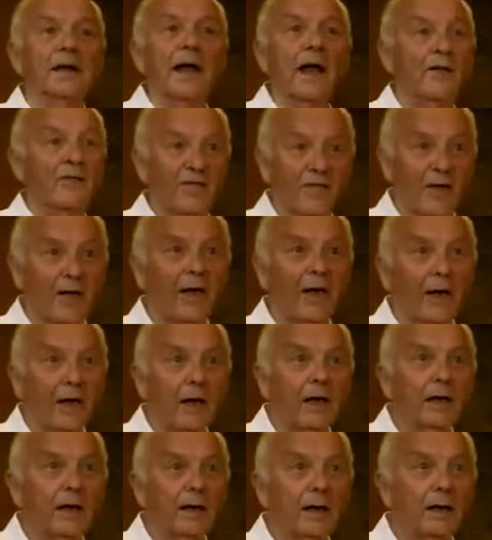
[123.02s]
nothing,
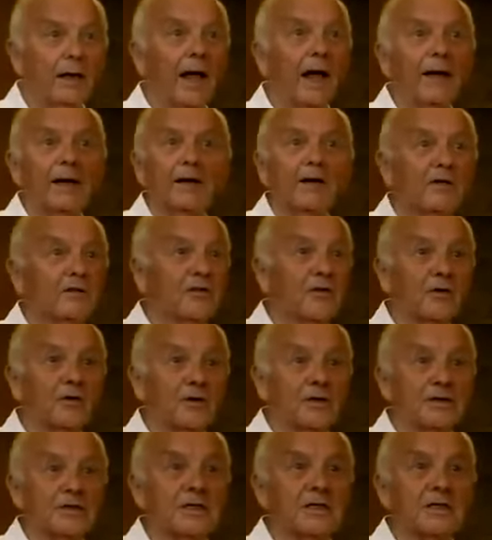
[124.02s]
like
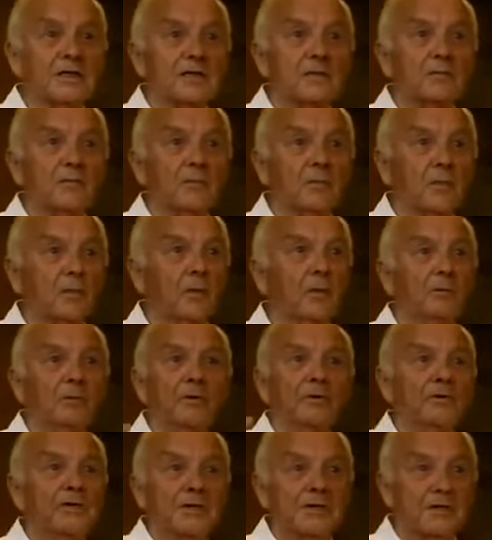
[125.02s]
Catholicism or
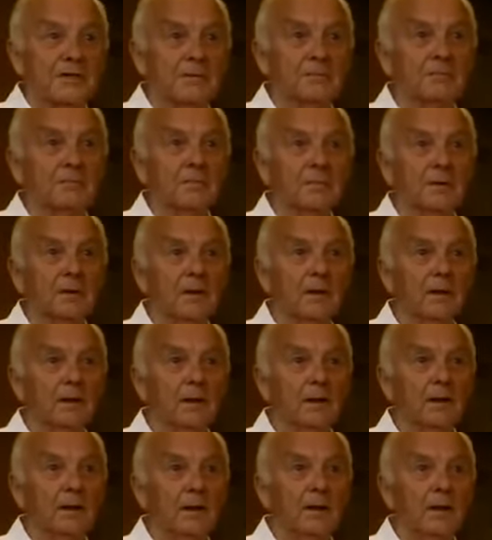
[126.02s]
Buddhism,
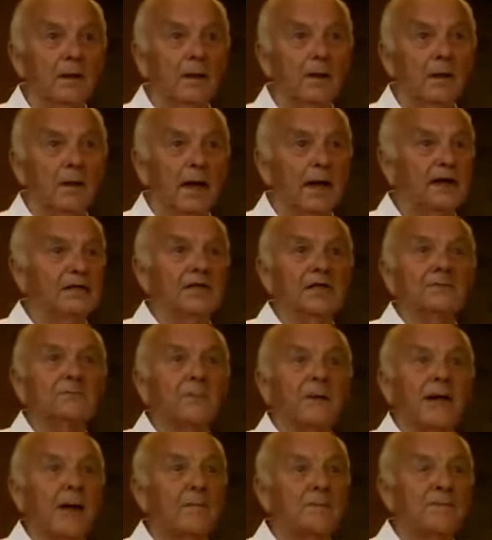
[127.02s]
it
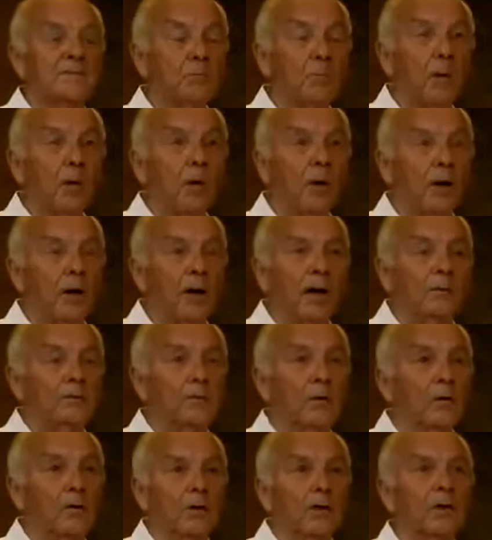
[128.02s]
just becomes more
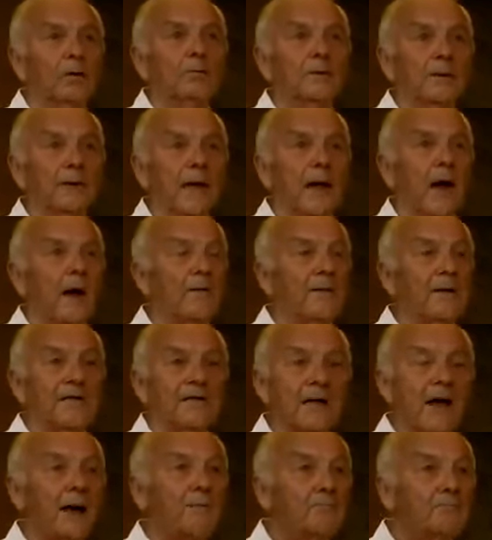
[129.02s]
and more complicated. I mean,
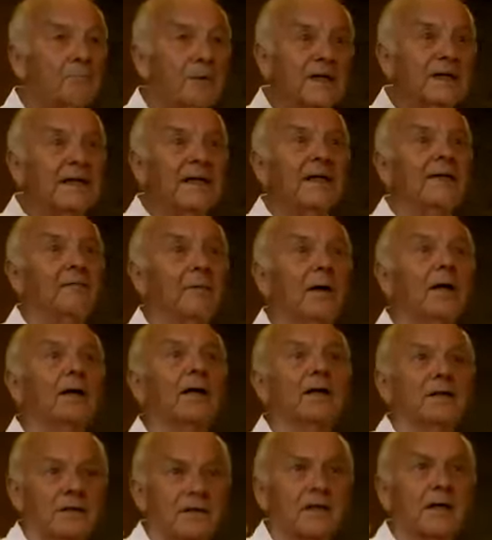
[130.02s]
it's unbelievable.
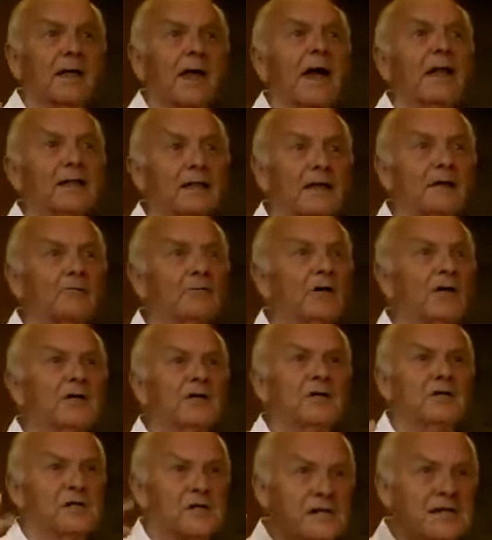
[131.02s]
The Catholic
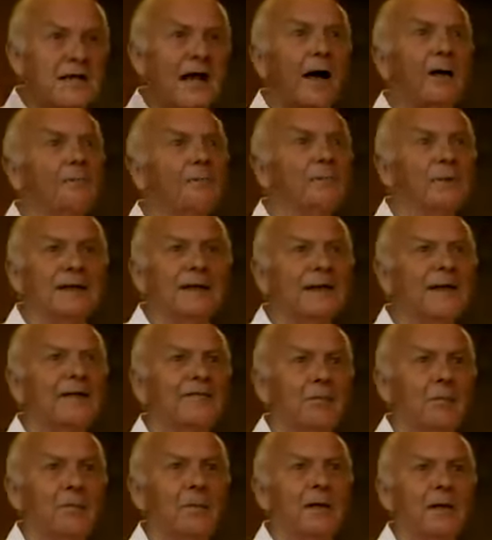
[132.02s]
religion is
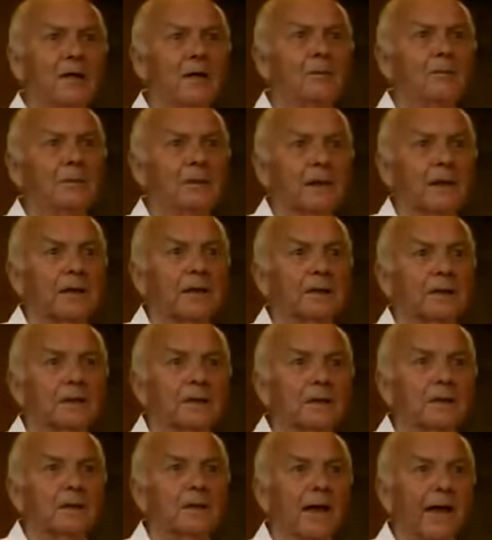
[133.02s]
unbelievably complicated.
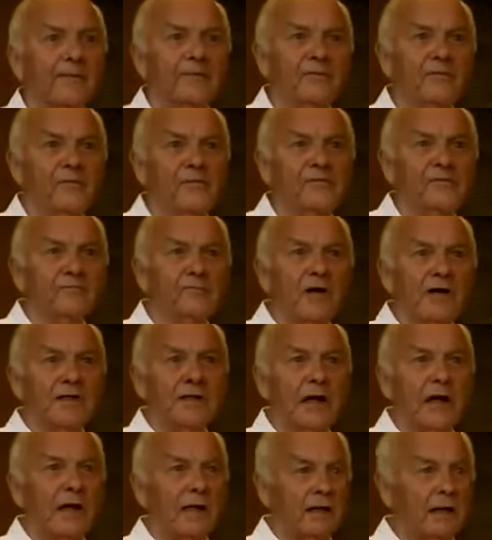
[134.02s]
Have you ever
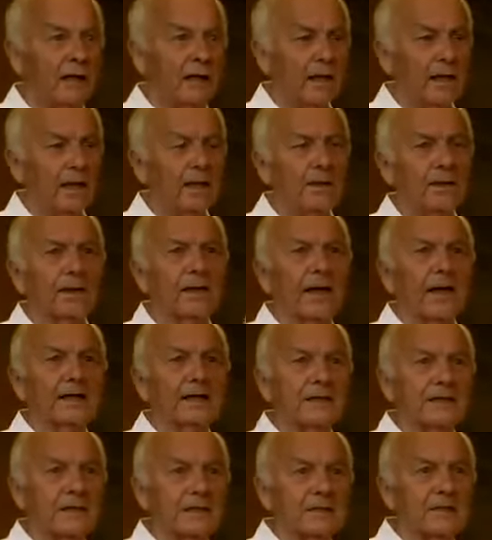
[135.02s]
read that
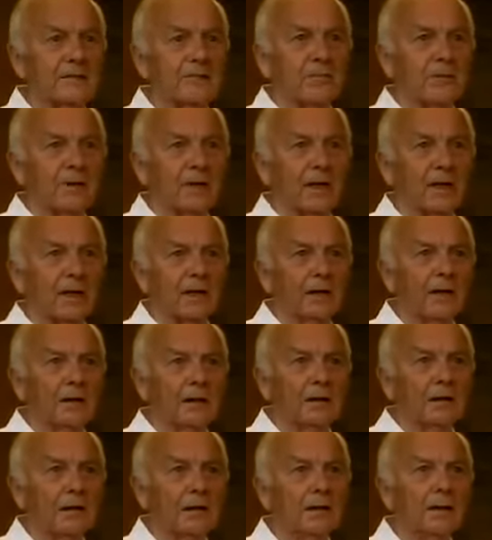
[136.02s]
catechism thing? You
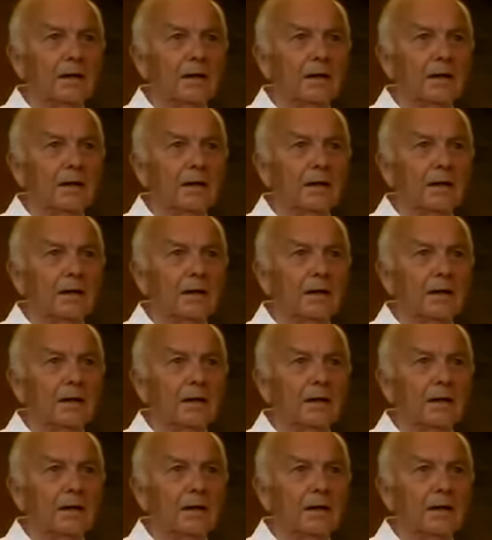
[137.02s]
know,